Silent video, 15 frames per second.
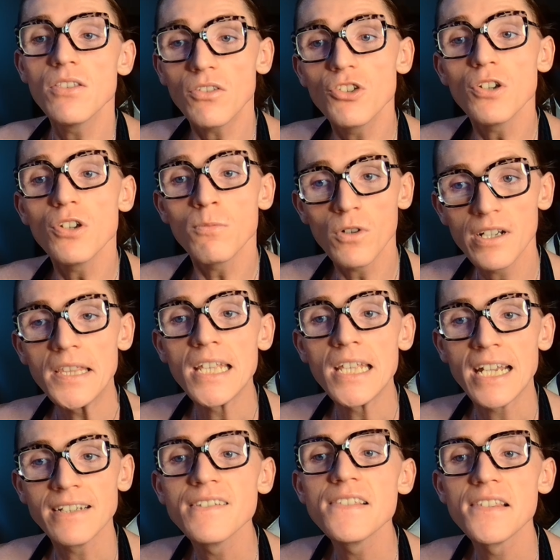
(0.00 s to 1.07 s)
Two more
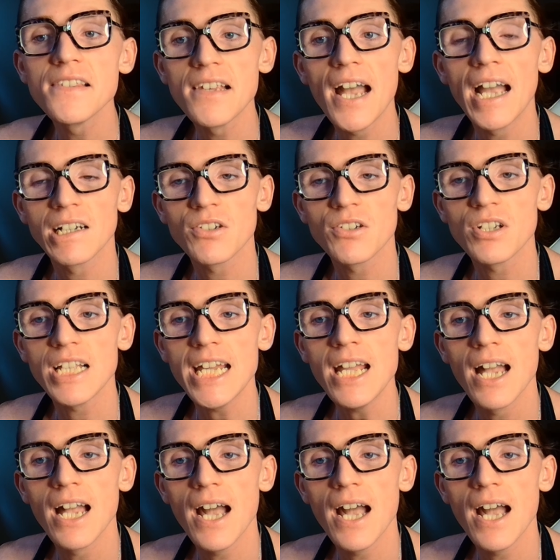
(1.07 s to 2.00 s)
things, actually.